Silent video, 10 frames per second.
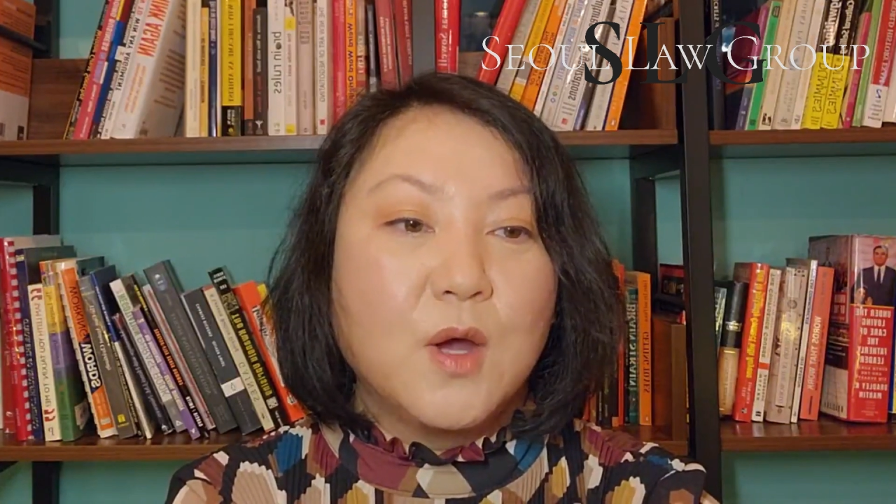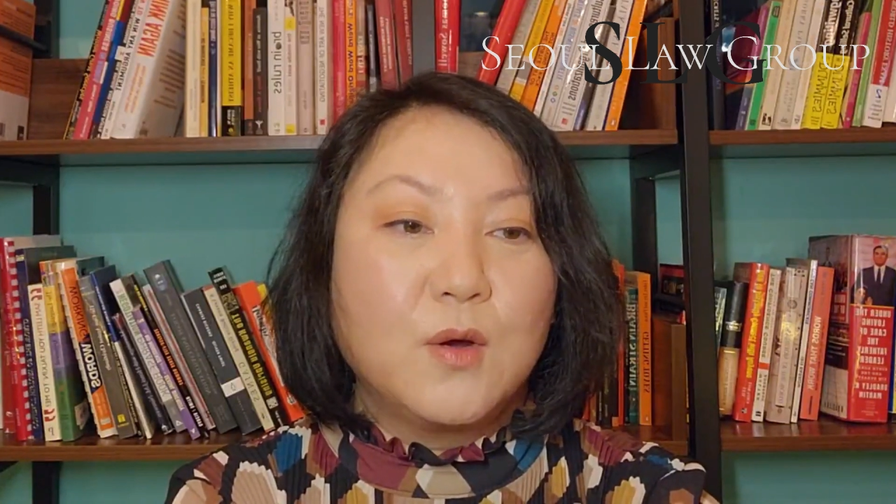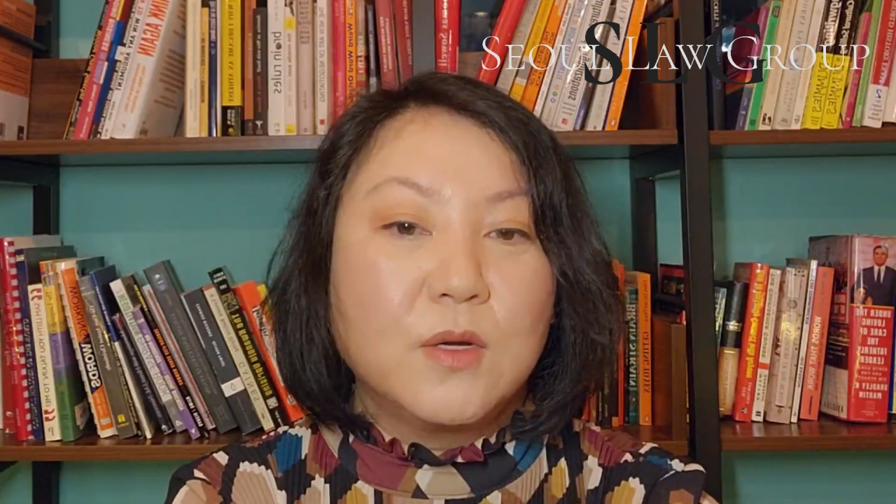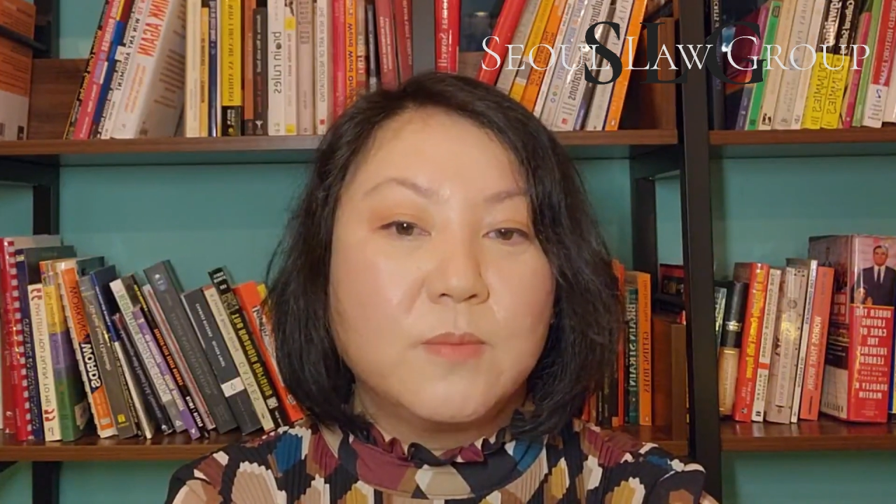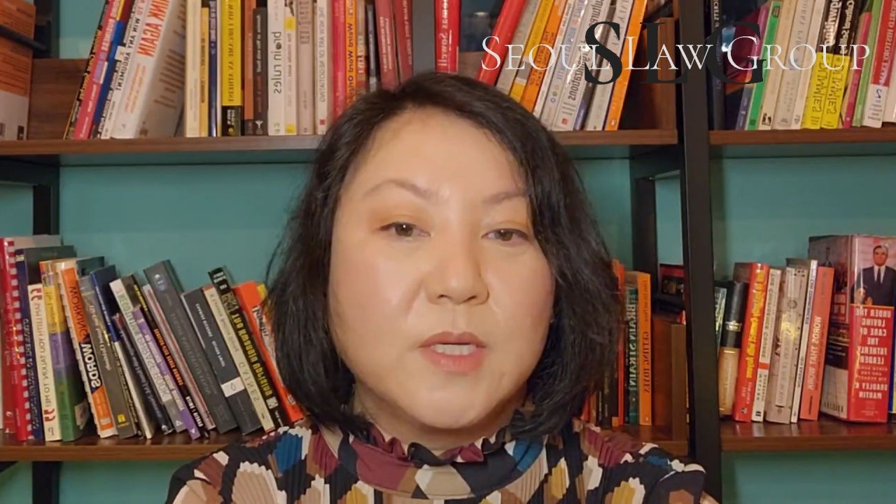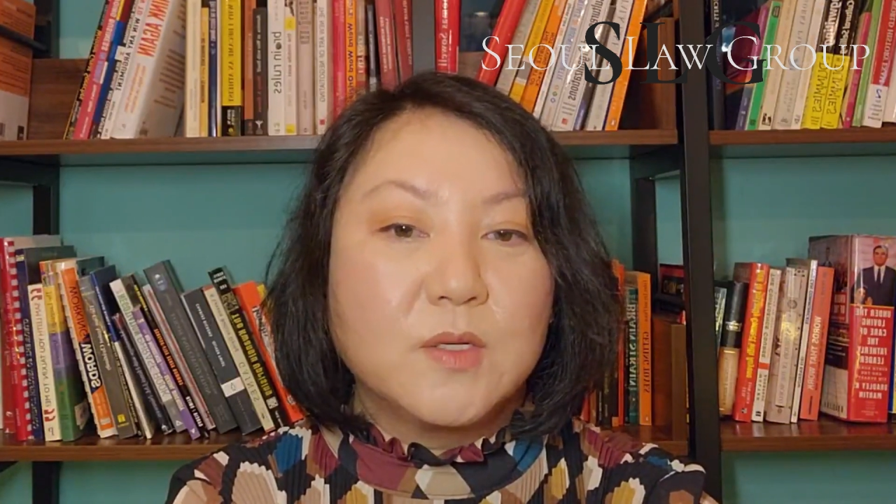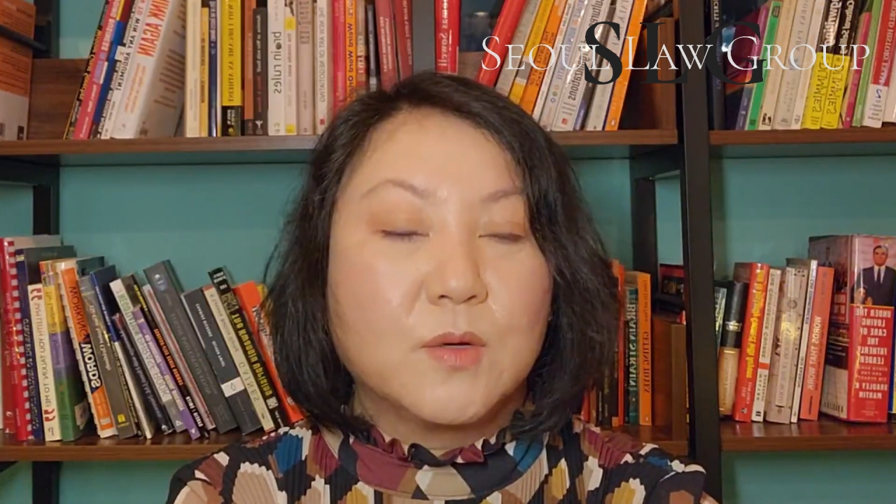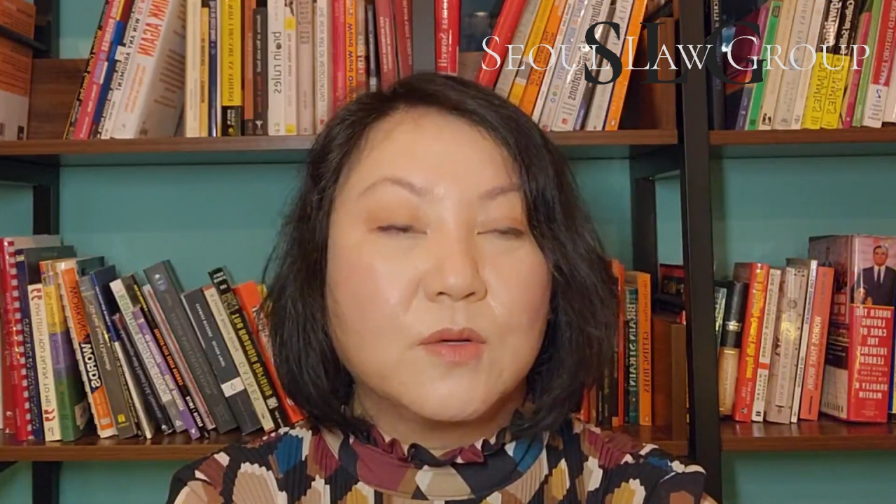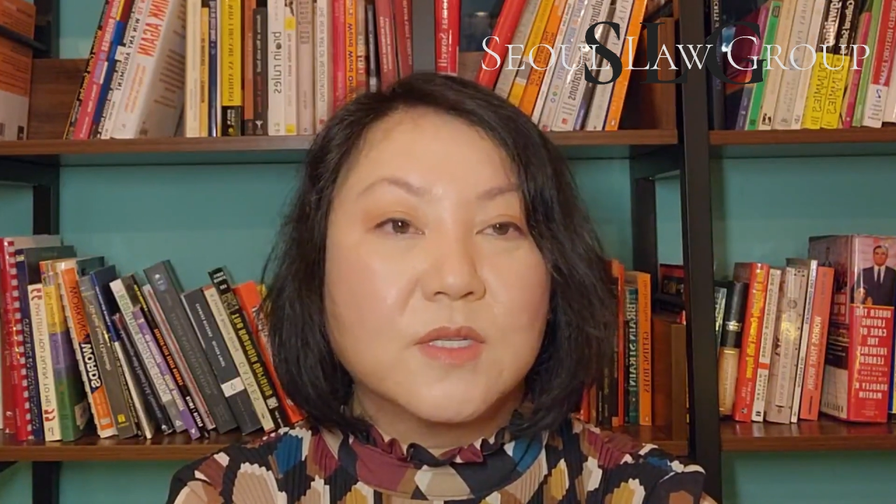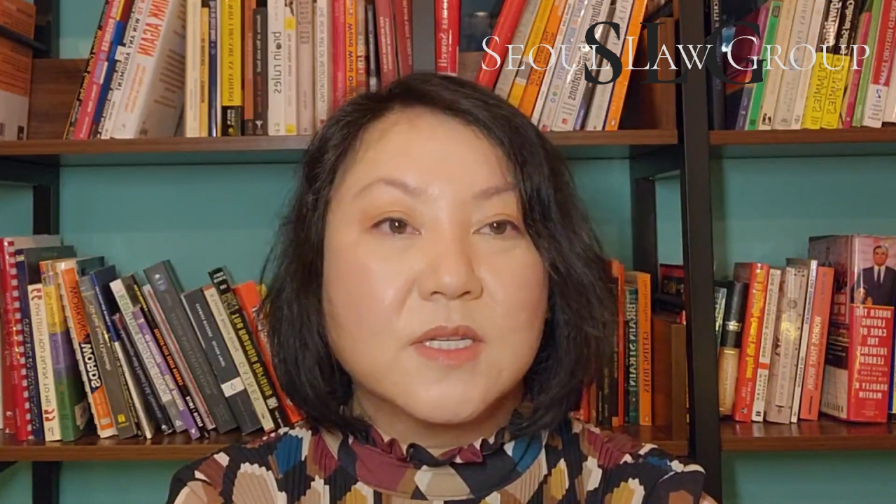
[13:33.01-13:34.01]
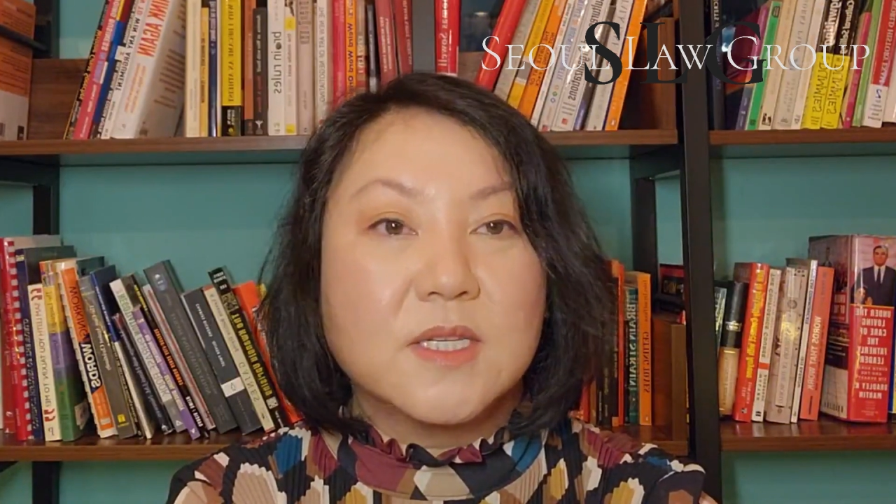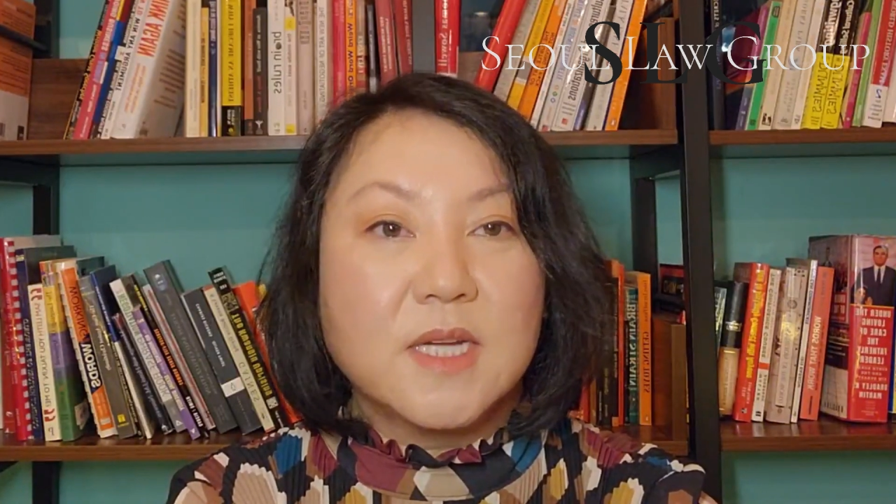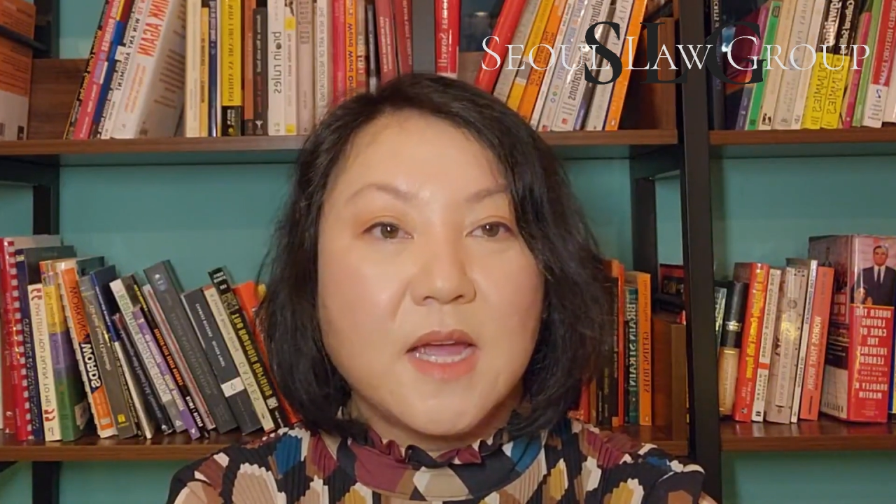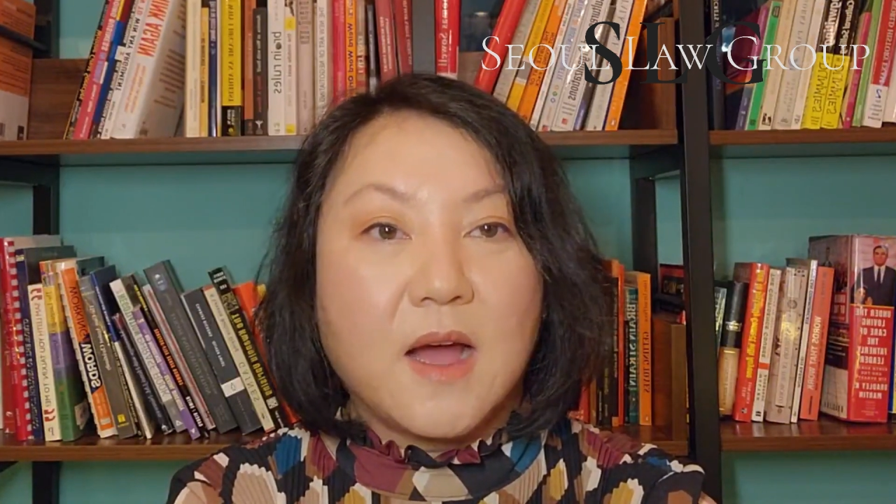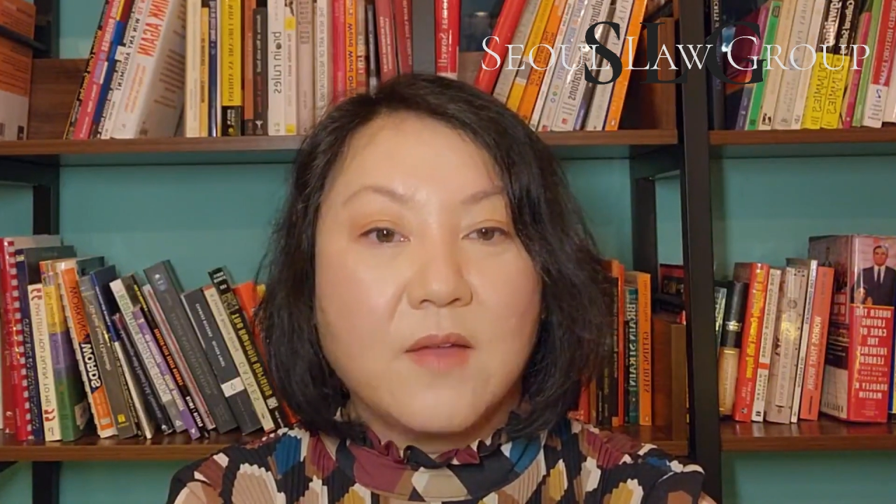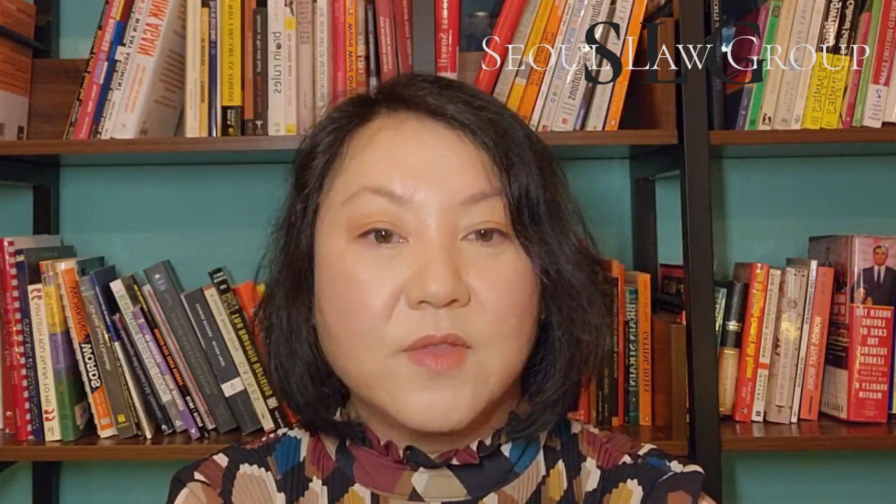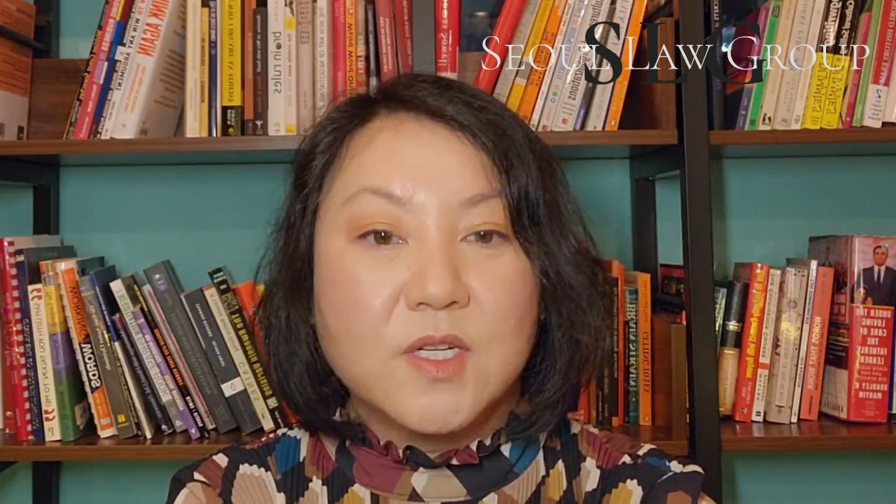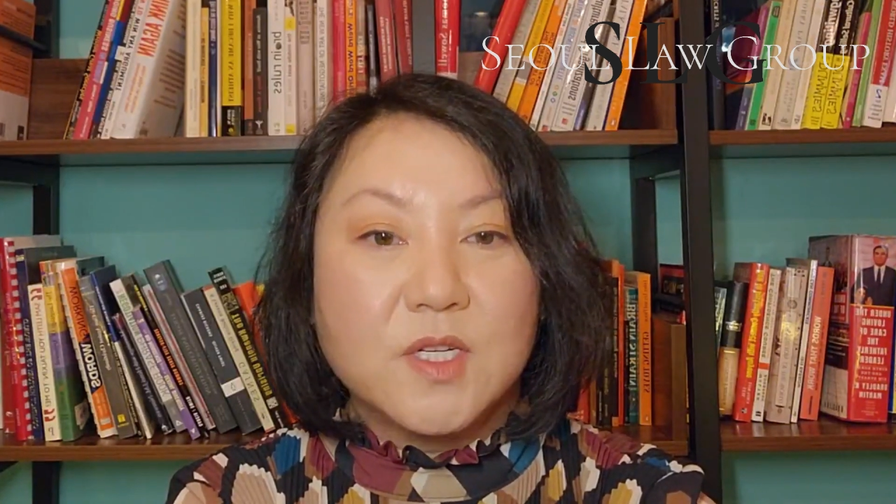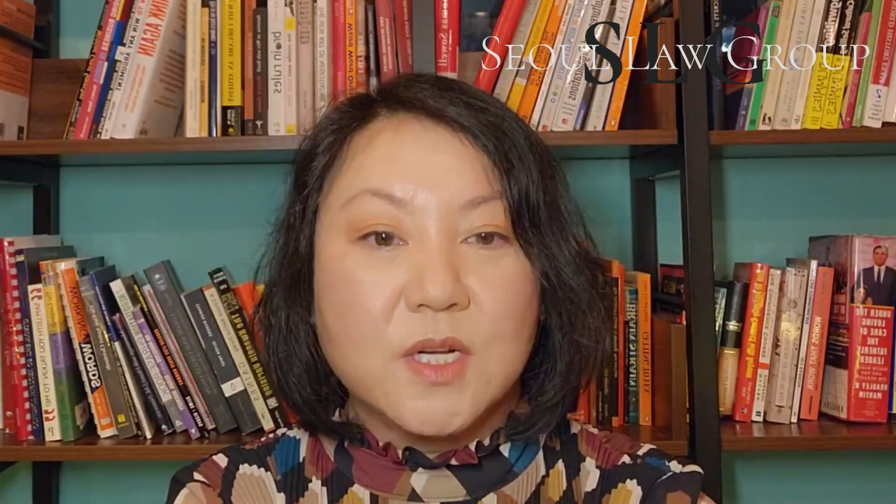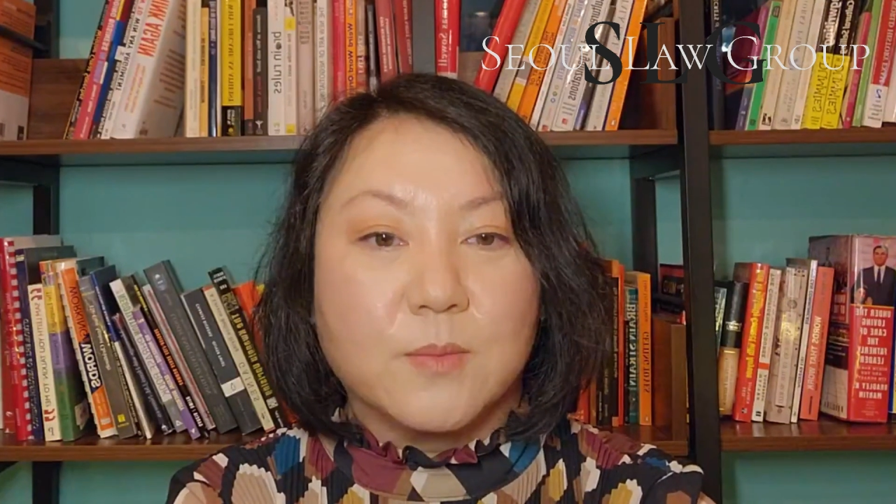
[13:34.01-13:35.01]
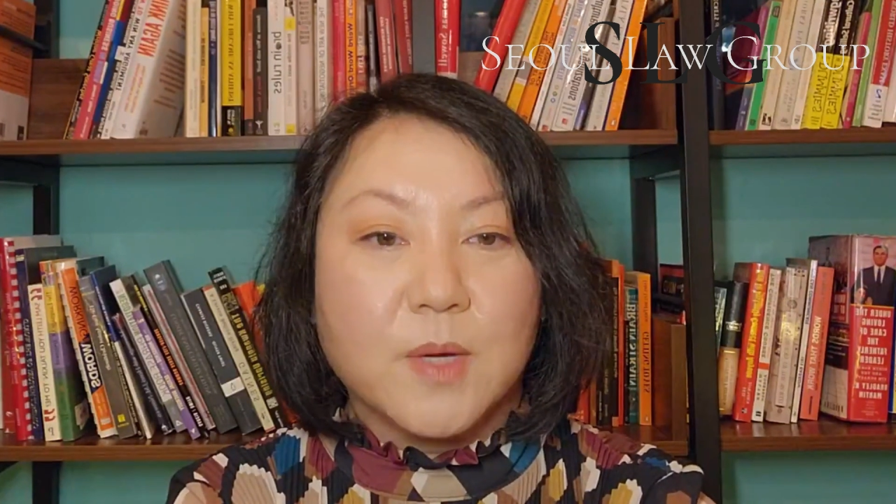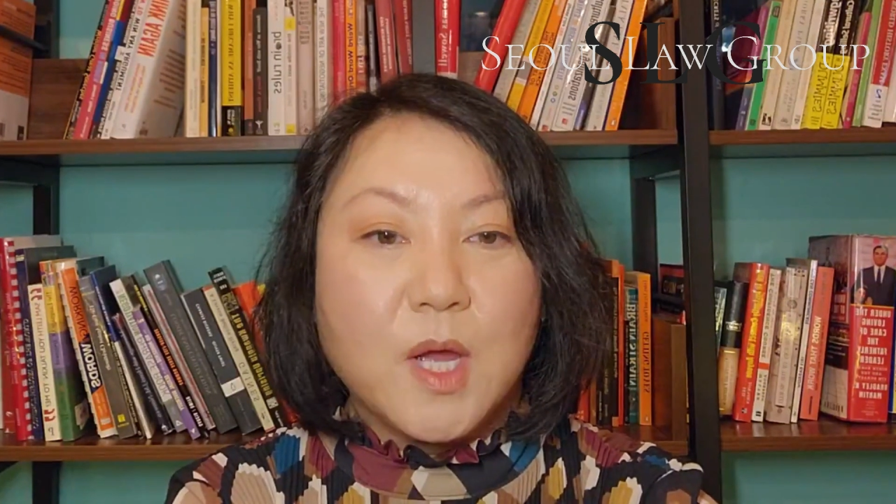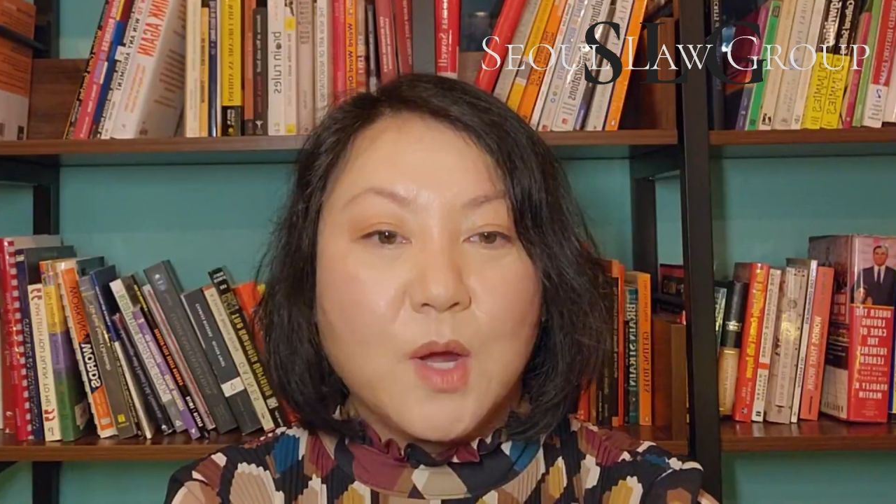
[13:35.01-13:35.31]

who had been told to stay on the ship,